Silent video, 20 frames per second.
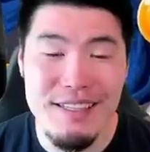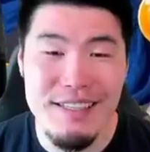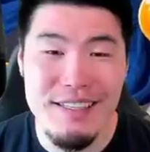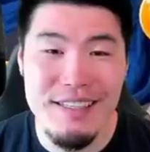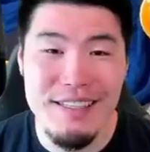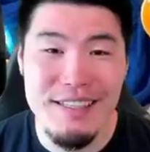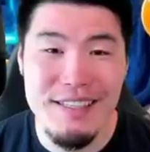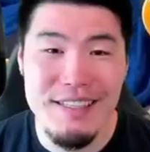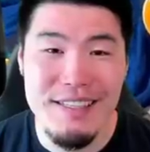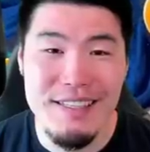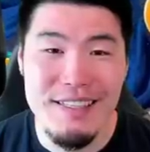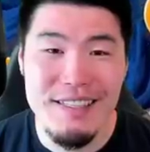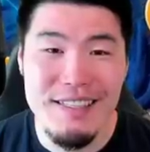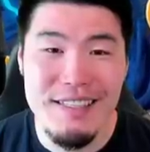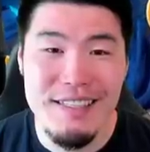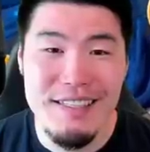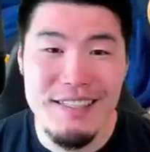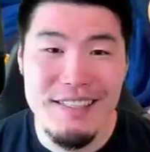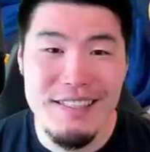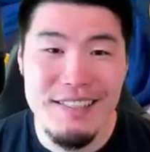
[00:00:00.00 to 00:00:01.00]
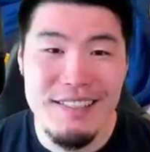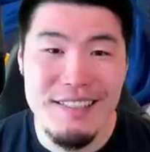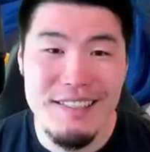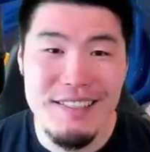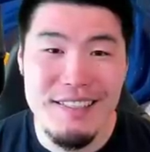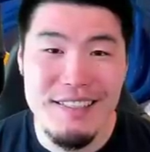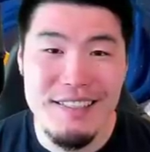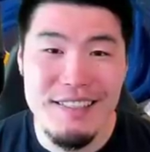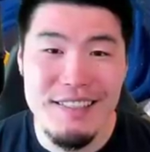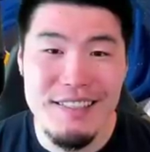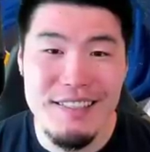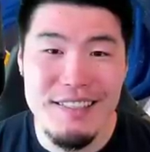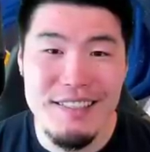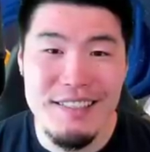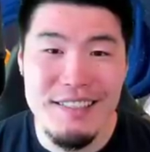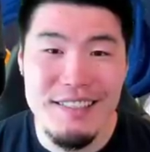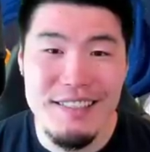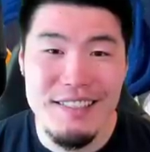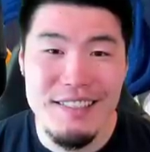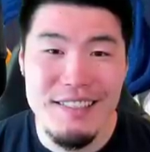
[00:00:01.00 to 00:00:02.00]

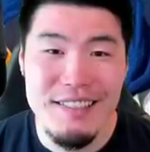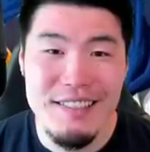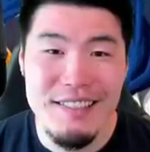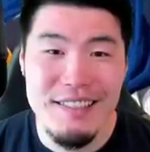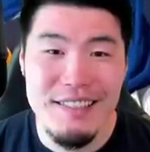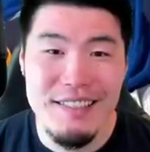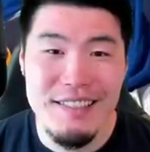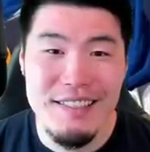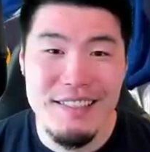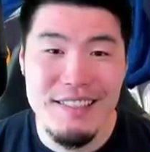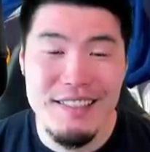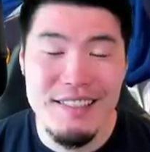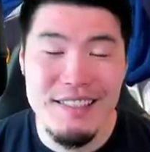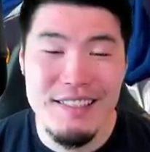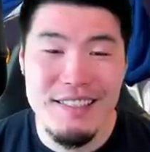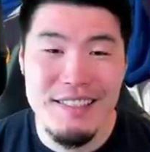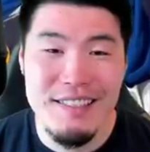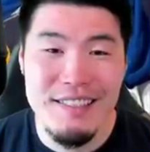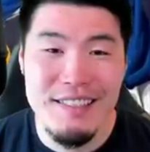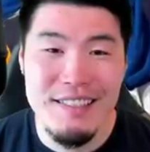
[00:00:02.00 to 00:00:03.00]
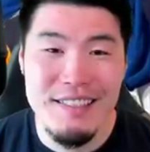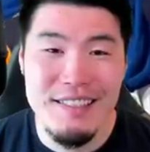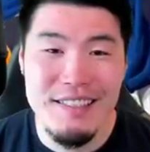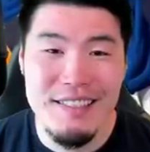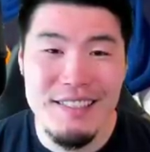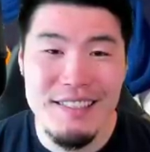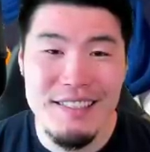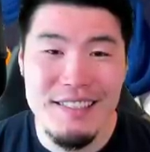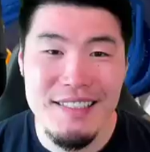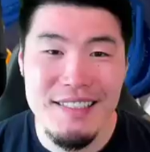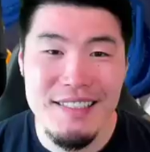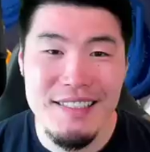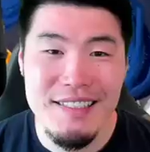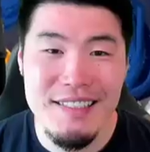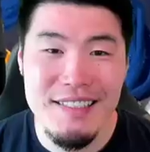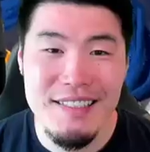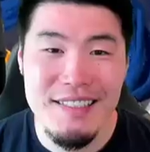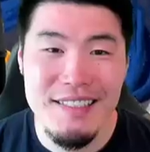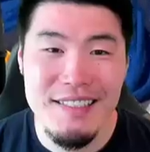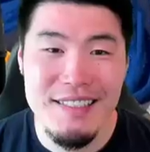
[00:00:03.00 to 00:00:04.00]

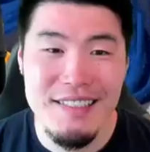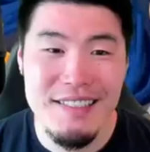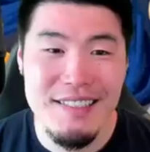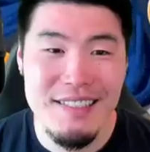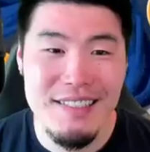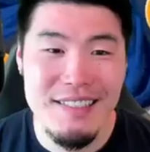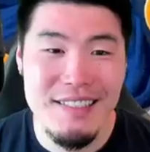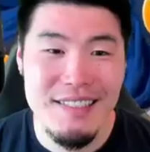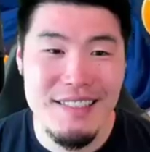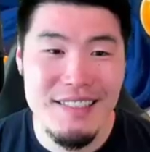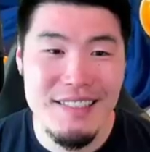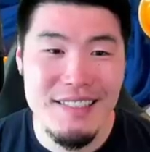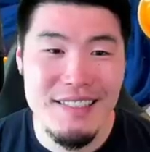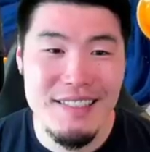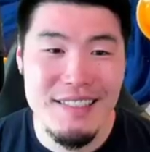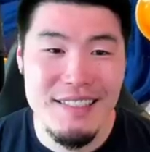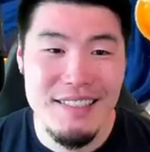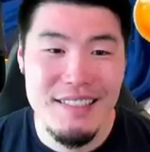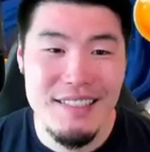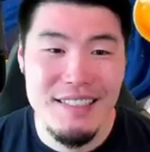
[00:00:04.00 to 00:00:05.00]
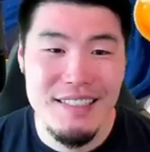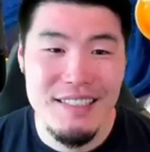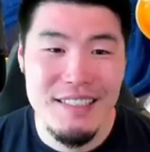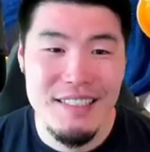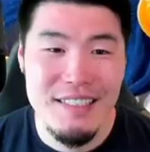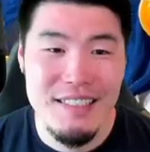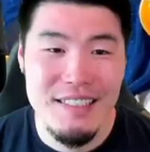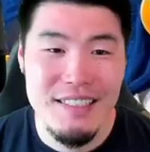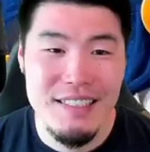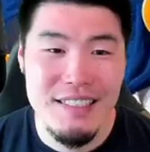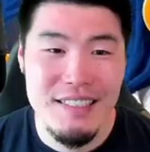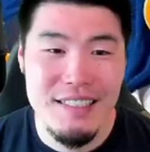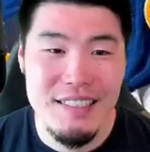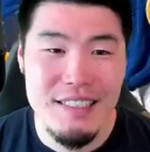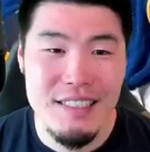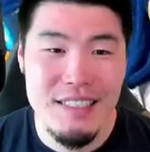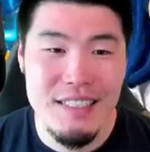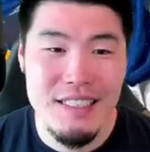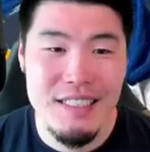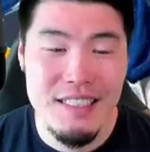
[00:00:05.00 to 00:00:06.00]

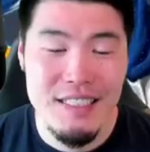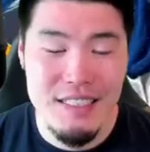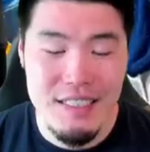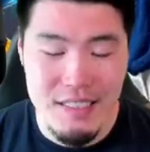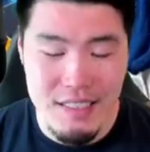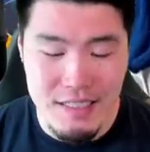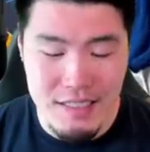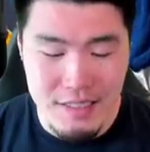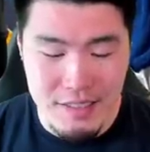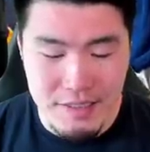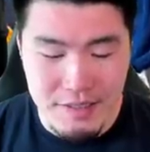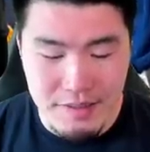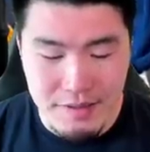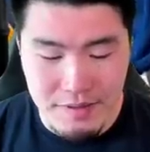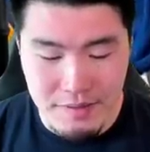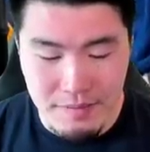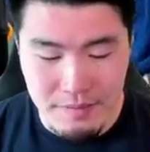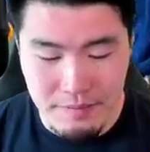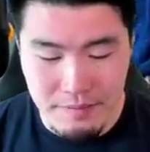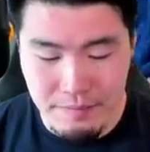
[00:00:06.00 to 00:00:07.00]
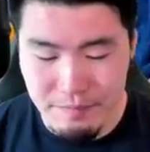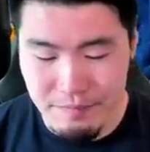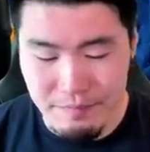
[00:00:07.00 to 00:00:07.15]
(silence)